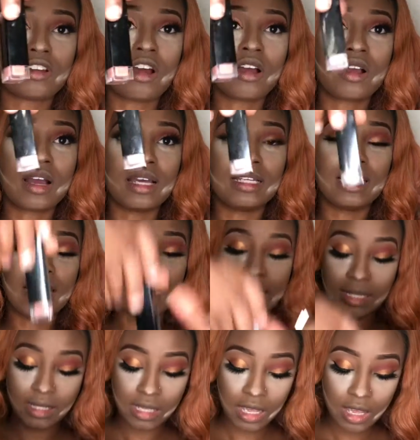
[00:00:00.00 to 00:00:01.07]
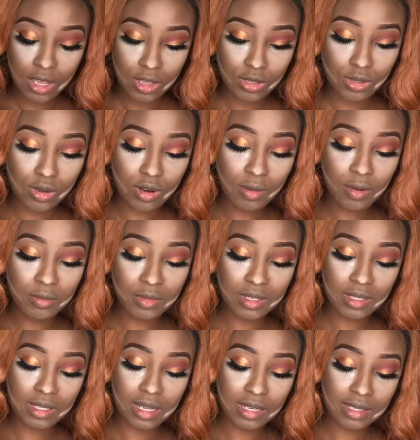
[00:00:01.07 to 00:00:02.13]
dark and a light. So common
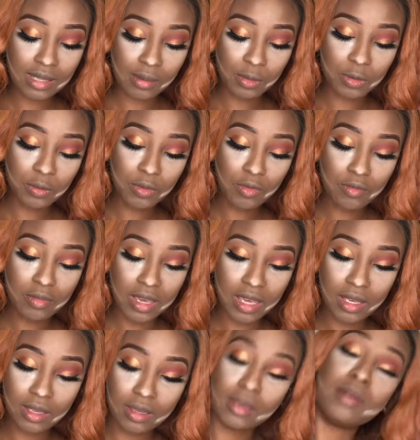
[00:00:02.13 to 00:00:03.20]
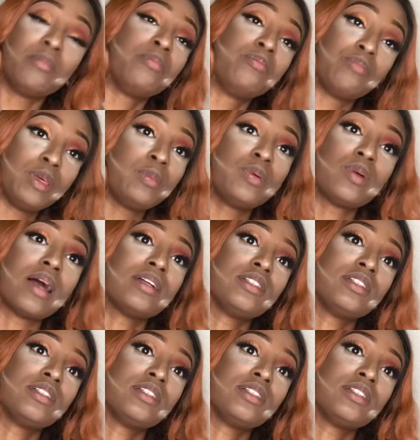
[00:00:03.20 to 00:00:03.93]
mistakes that people make, if people